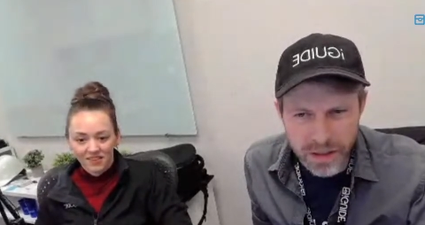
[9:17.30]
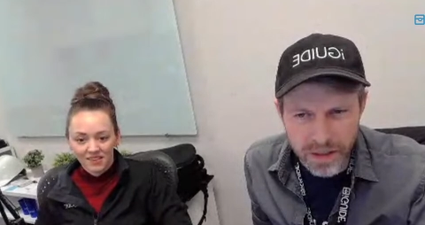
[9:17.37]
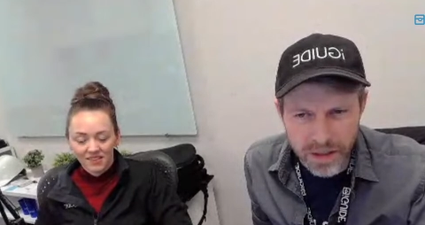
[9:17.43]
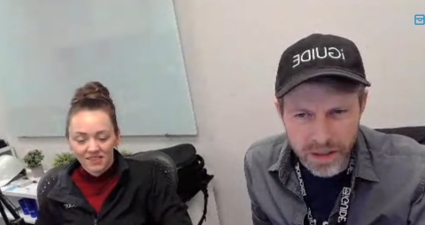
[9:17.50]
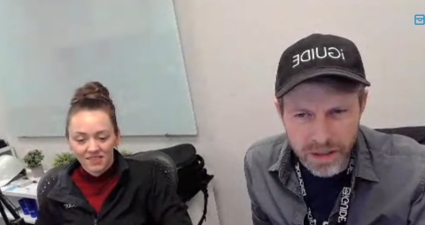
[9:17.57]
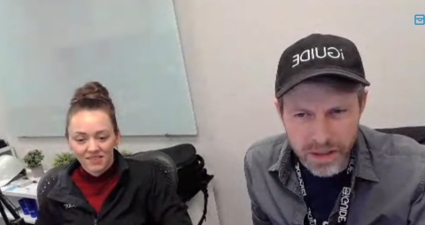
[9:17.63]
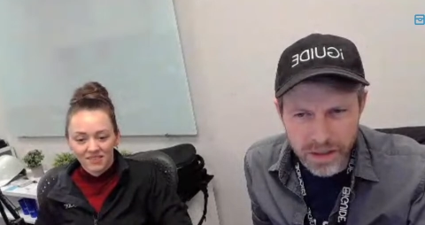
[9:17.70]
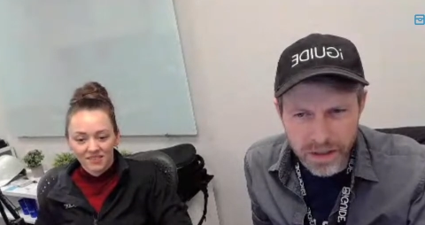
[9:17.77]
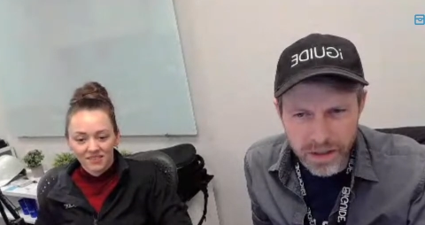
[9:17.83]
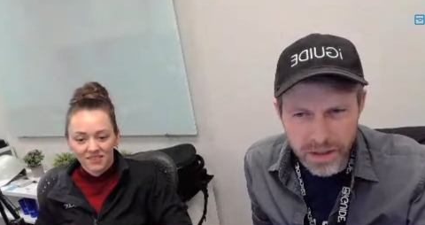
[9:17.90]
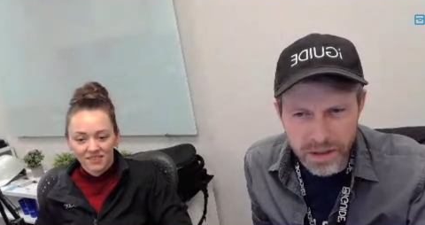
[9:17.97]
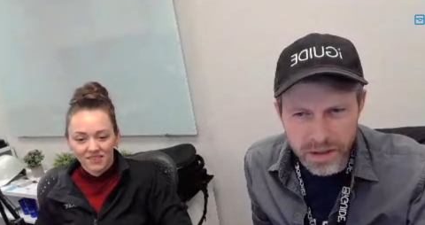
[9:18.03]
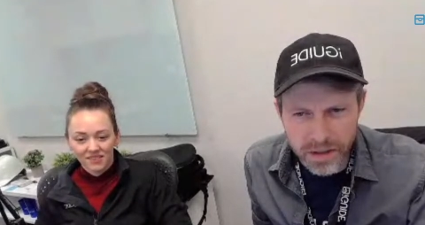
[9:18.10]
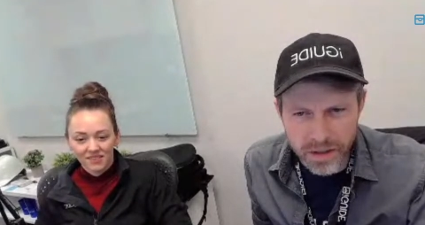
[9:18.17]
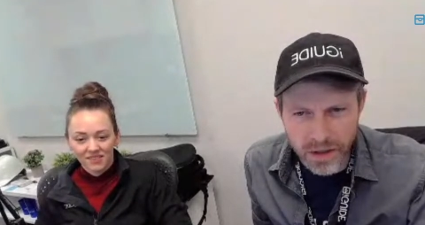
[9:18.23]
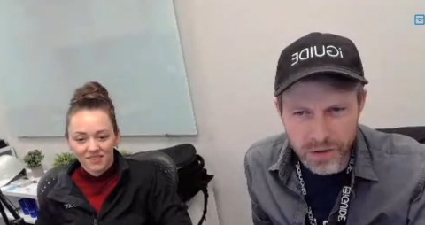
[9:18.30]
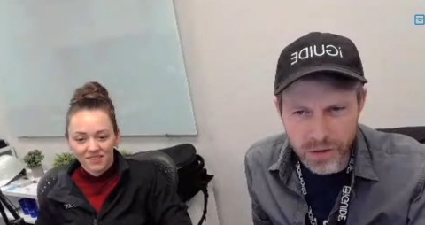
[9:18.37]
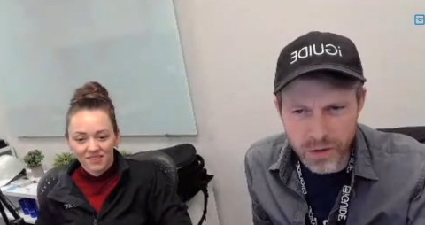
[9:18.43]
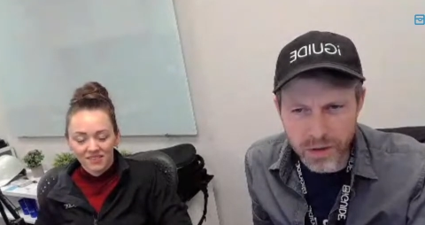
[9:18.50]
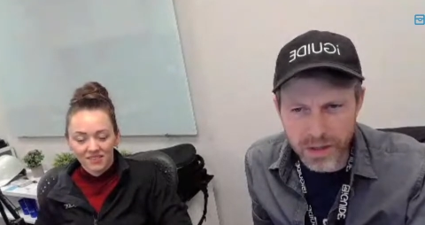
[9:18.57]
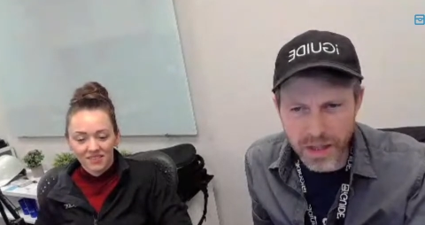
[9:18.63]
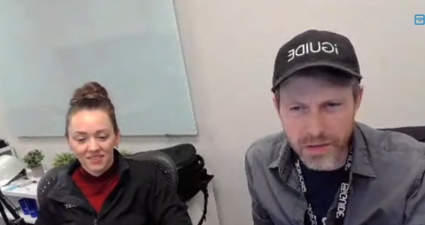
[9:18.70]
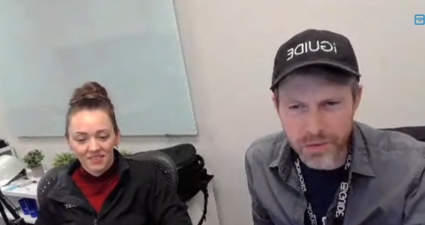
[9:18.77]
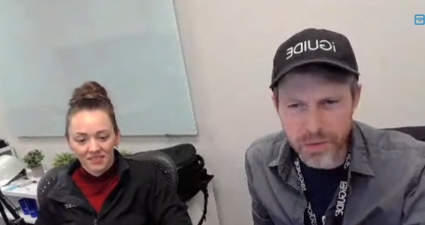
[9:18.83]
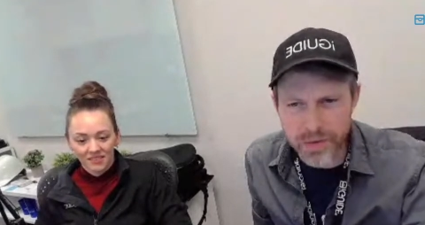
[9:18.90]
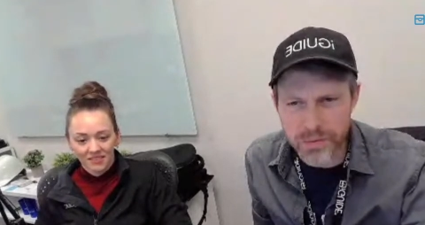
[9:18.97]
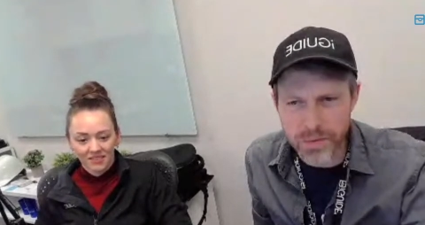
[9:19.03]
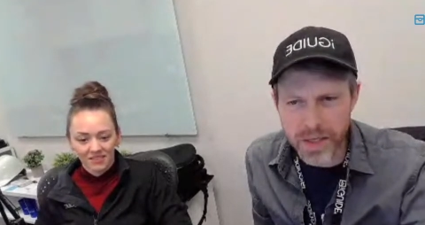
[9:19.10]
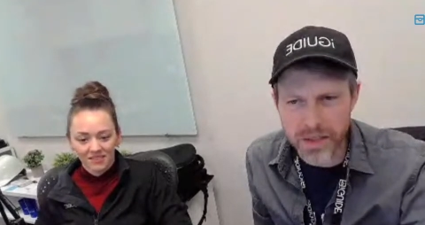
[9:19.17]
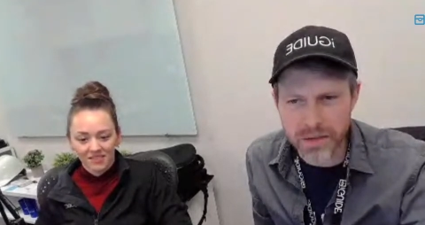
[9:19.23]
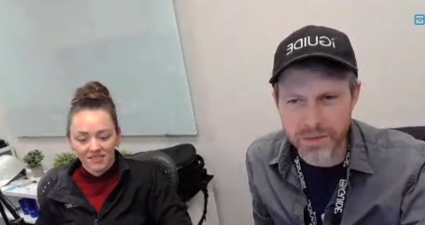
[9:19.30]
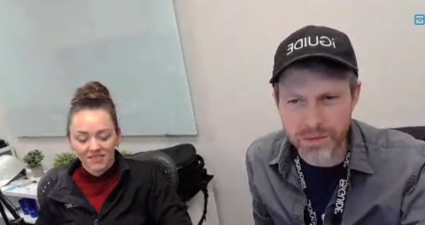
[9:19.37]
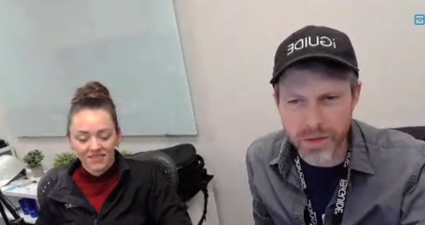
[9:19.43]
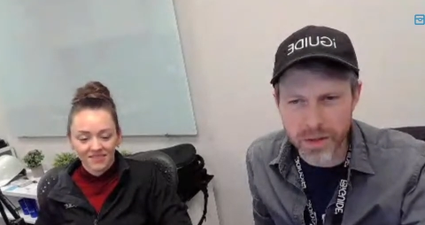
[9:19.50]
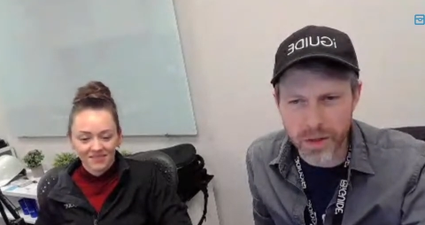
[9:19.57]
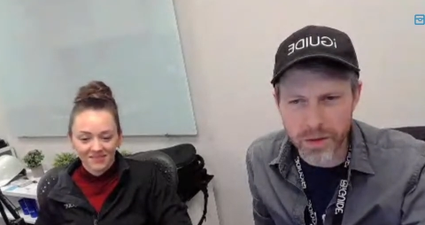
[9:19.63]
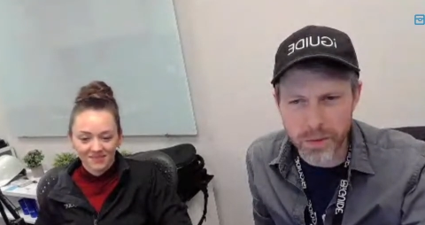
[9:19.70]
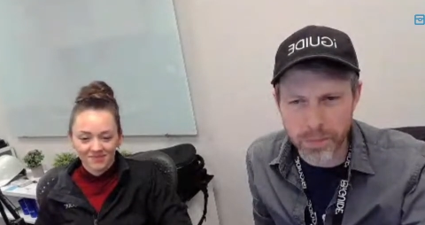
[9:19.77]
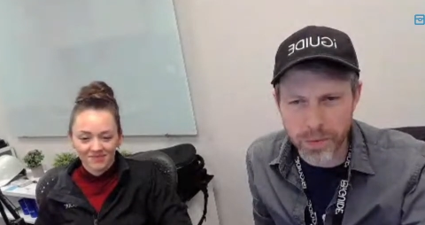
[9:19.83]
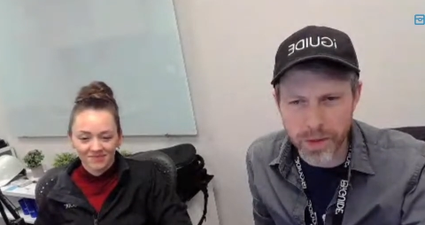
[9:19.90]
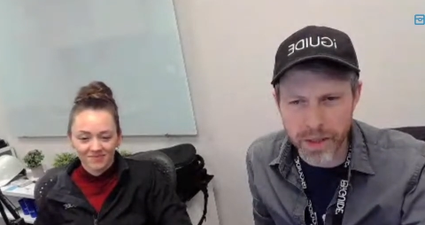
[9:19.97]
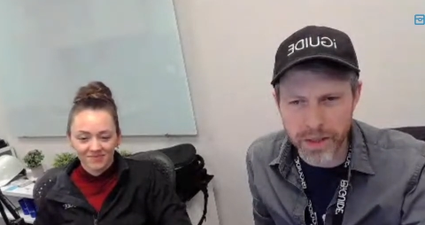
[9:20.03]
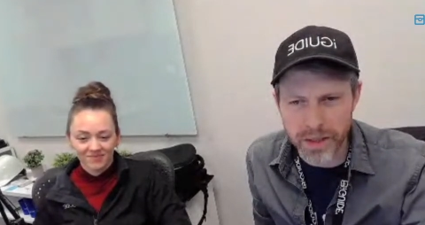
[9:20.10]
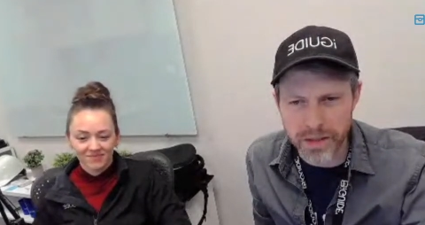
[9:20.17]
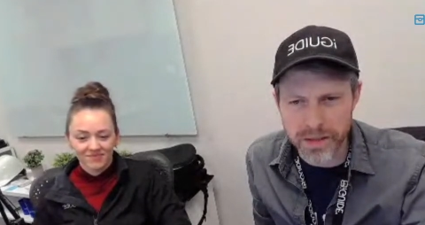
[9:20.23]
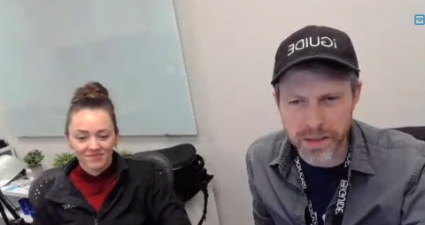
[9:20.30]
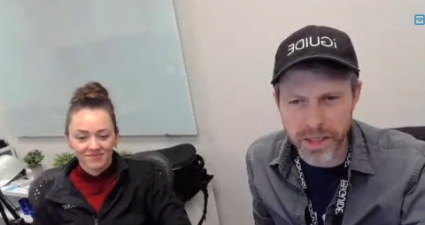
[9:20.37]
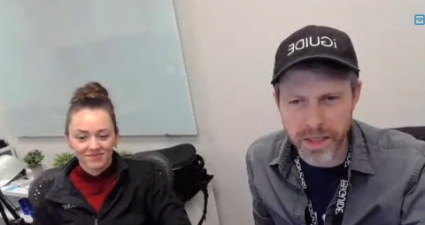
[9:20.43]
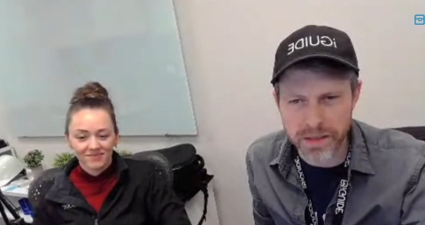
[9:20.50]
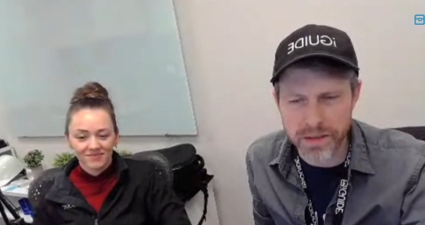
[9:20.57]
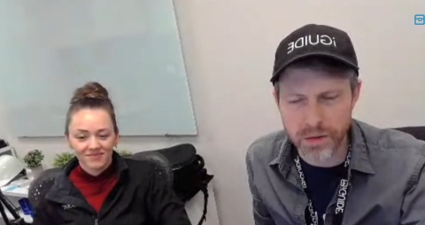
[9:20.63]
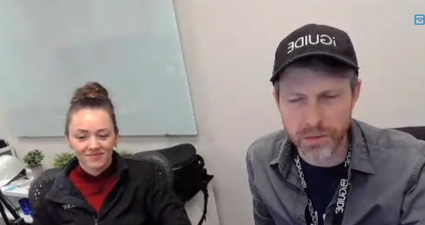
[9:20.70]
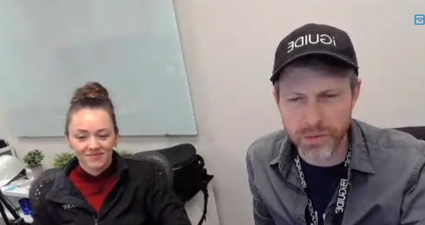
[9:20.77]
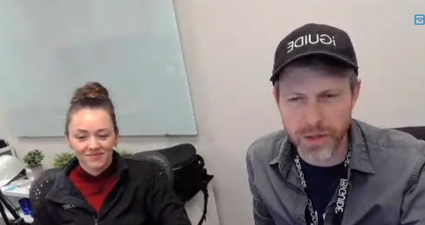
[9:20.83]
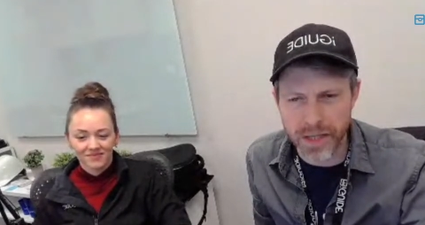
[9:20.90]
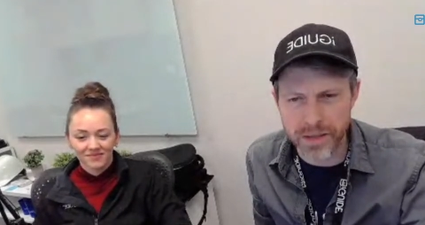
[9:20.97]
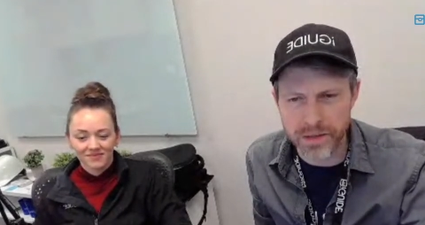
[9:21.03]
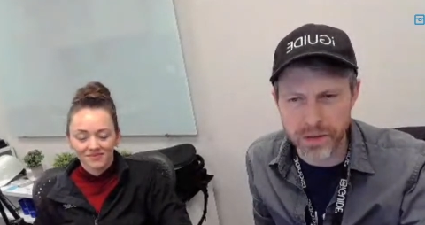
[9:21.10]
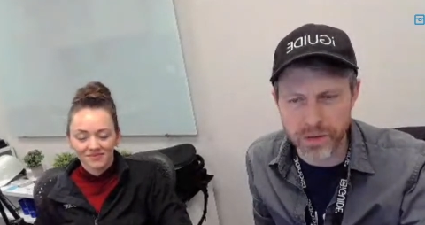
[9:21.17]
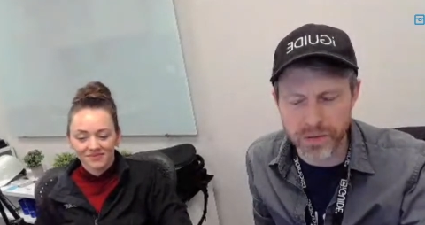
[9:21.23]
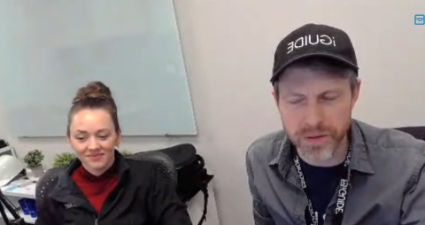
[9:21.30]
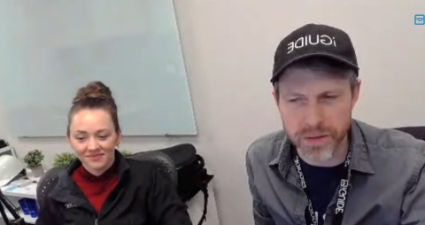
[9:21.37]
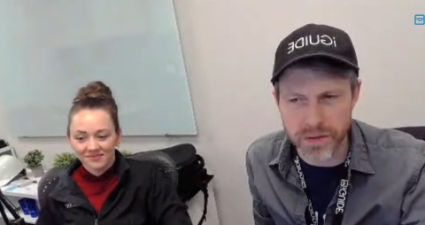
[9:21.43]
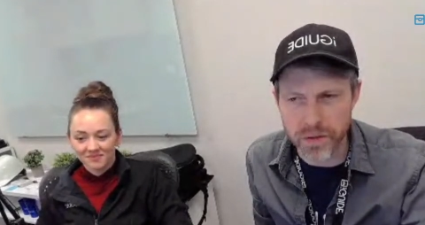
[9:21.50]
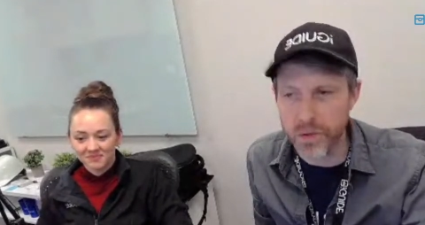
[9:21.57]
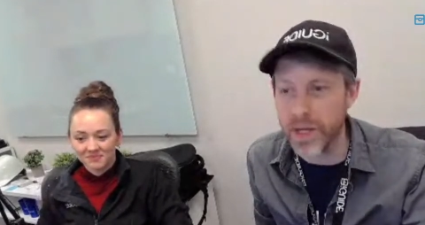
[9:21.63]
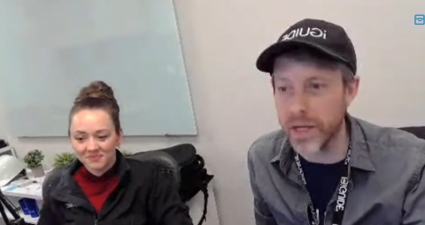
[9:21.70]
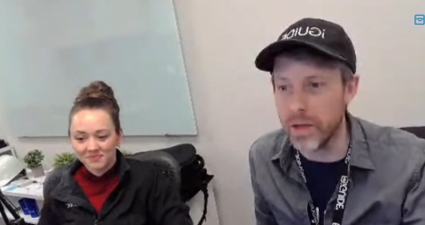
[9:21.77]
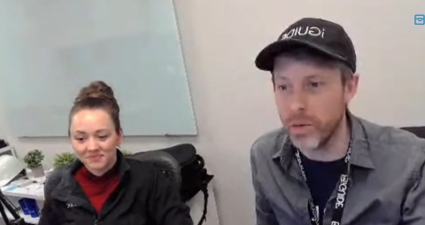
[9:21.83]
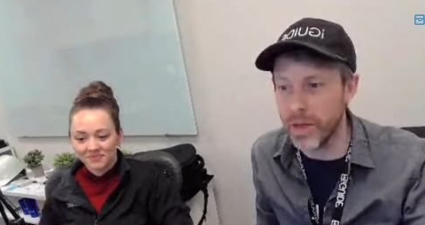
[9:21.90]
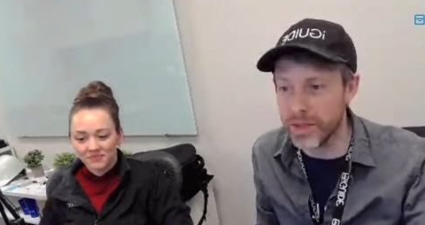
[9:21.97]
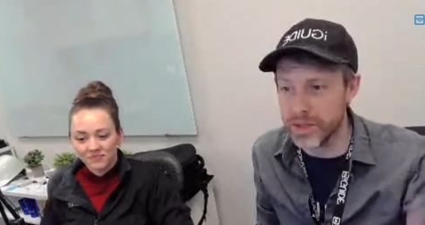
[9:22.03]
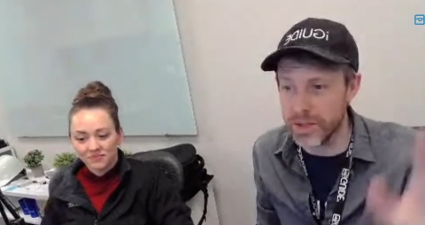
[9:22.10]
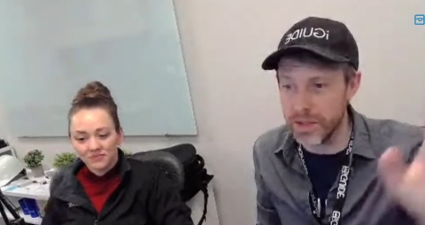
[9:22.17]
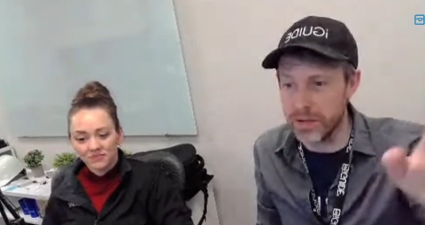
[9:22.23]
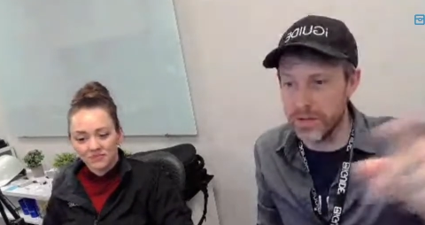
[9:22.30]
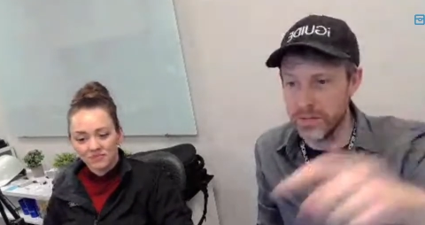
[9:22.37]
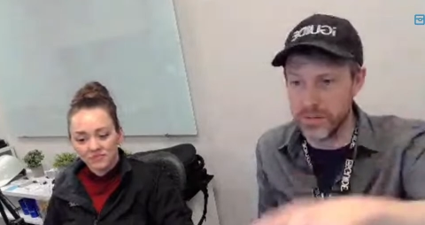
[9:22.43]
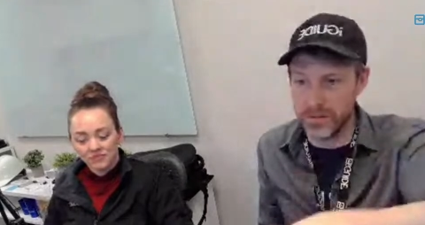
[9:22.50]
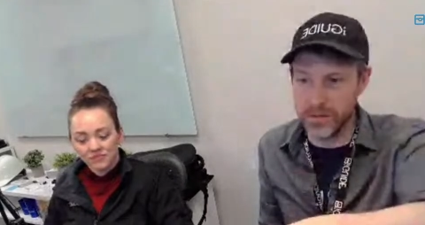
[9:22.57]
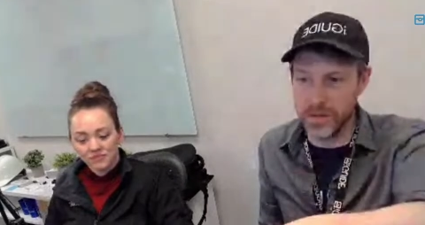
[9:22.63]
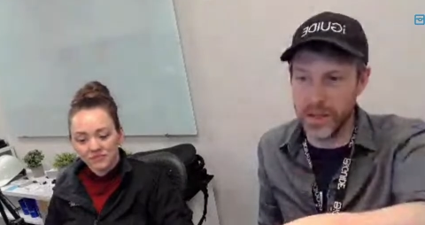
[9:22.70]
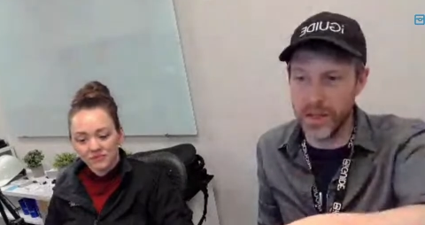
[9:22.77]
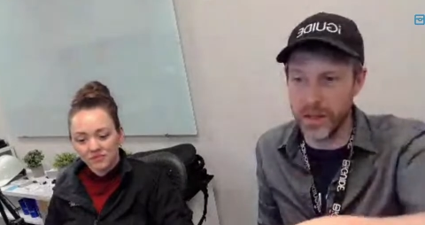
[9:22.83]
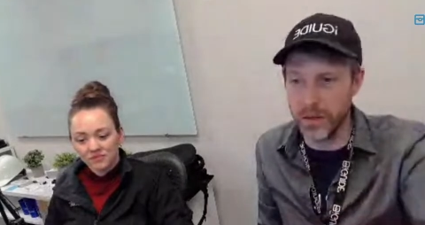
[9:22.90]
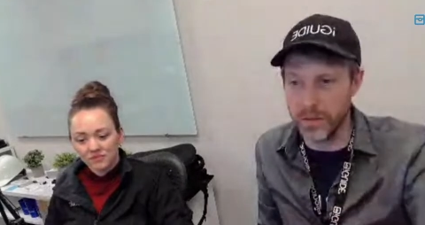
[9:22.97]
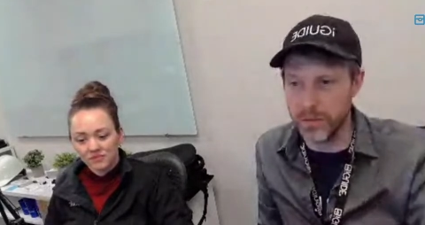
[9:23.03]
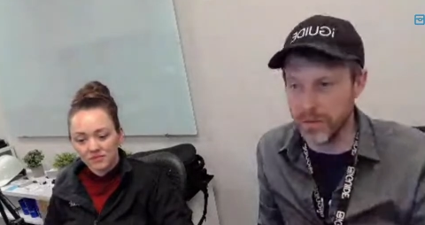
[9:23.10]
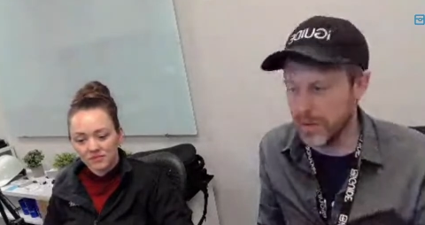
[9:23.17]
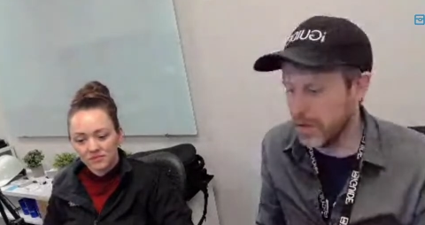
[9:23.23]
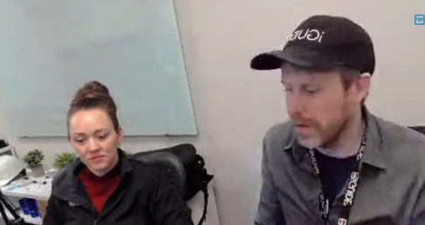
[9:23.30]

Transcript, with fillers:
Speaker 1: Uh, are there levels made to fit on the Planix? It has no flat surfaces. Okay, question. There you go.